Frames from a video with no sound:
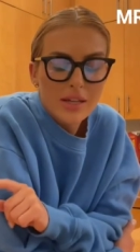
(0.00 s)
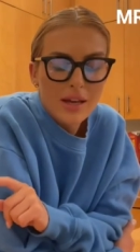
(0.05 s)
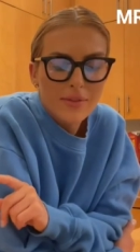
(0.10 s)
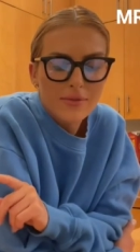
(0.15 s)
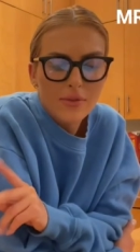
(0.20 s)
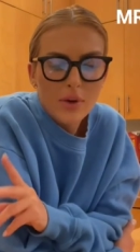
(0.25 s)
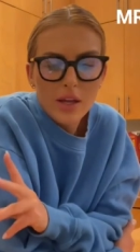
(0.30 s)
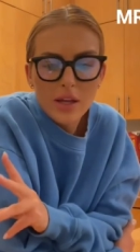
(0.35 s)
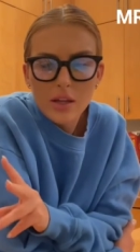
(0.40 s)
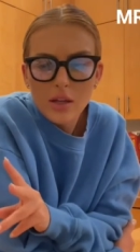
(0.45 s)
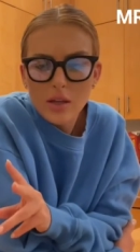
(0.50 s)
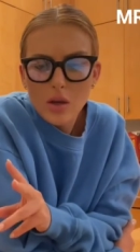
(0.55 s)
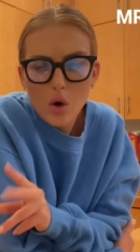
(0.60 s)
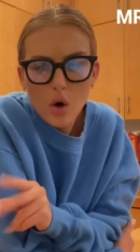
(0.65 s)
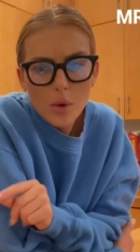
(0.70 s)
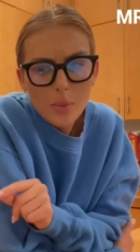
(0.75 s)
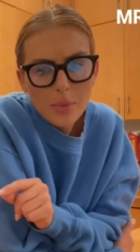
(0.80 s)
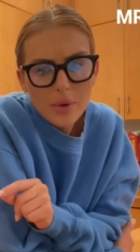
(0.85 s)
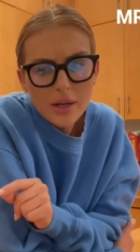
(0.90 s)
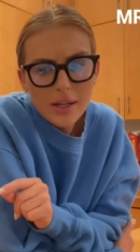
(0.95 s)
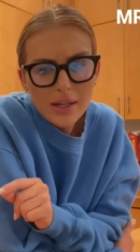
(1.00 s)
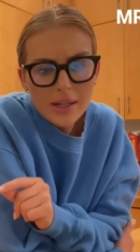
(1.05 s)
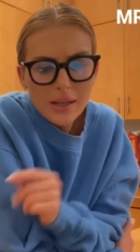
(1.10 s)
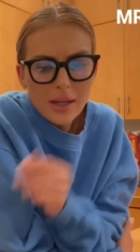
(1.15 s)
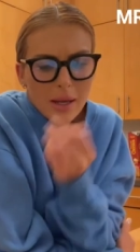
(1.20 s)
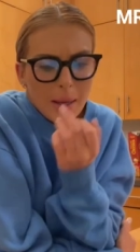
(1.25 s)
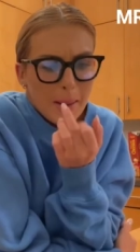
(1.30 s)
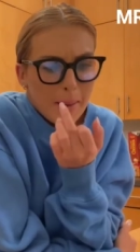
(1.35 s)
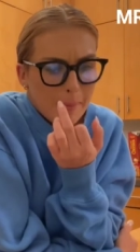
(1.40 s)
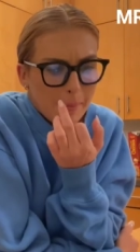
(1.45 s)
I've incorporated
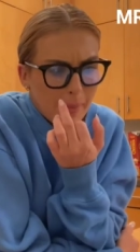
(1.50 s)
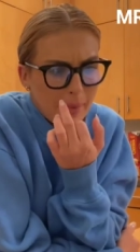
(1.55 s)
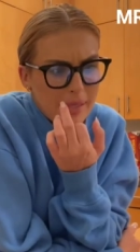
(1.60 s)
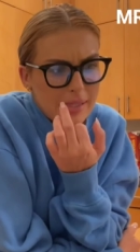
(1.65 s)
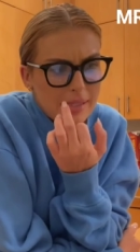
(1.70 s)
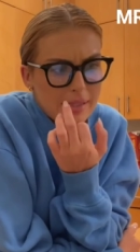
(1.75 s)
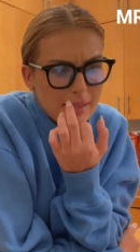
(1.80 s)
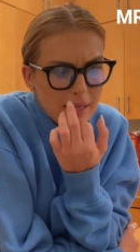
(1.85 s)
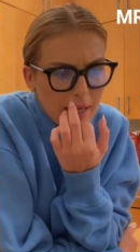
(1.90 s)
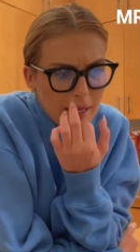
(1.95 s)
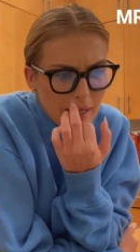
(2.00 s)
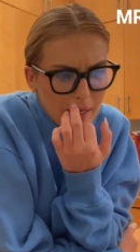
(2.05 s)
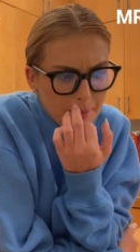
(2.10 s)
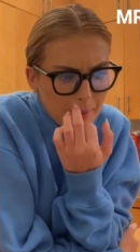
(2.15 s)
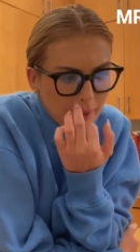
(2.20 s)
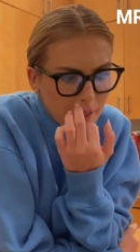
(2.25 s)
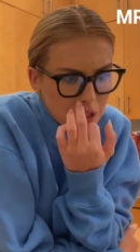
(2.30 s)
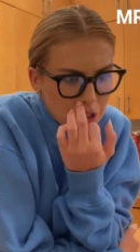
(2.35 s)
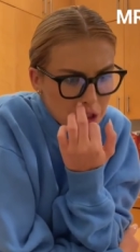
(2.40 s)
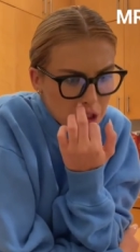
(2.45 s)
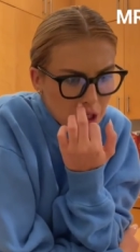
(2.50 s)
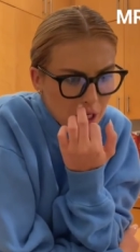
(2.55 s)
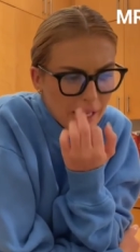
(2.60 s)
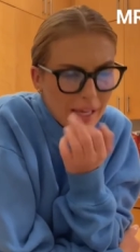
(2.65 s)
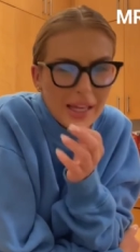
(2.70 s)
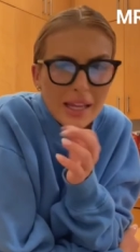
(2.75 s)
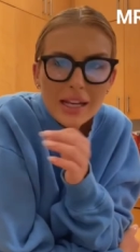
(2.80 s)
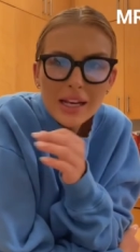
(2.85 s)
my steak and my chicken,